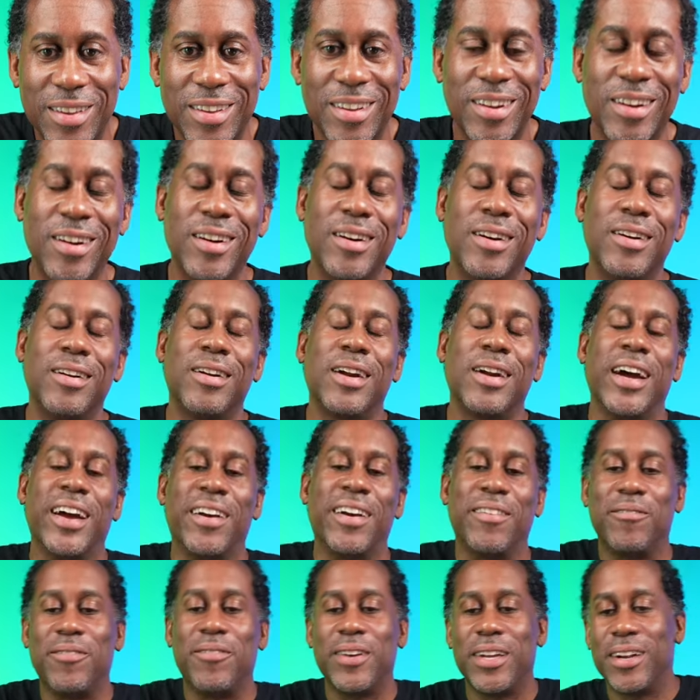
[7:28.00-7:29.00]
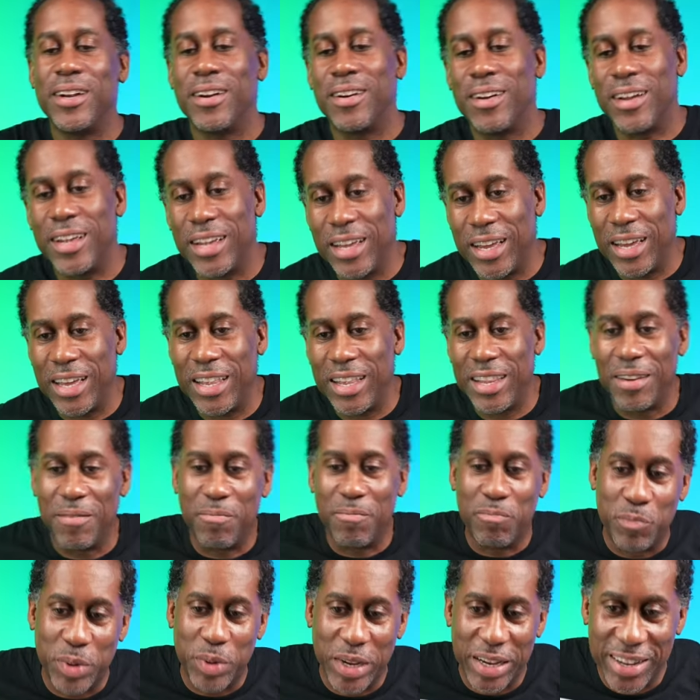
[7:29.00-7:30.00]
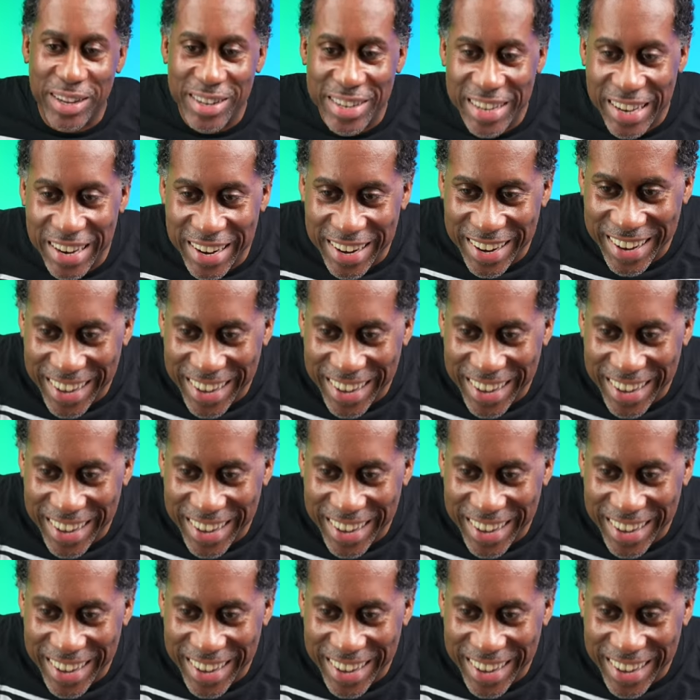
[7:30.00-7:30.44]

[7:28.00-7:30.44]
All right, we are in the building.